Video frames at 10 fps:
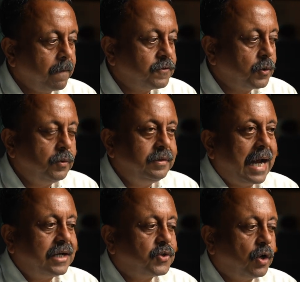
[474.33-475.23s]
So
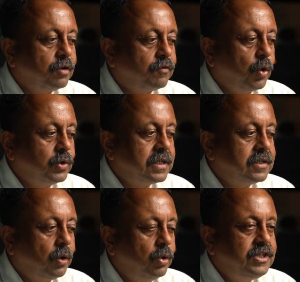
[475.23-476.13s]
that sort of closes
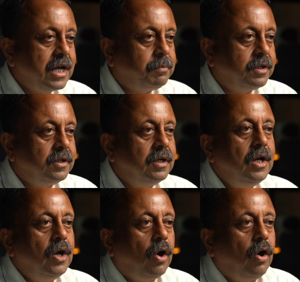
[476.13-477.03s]
the whole chapter
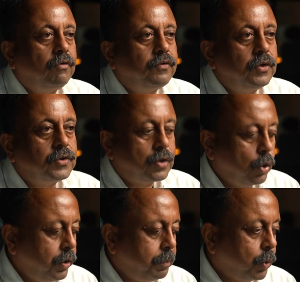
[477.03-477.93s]
of
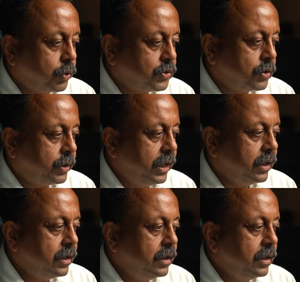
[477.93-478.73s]
slow reports. Okay.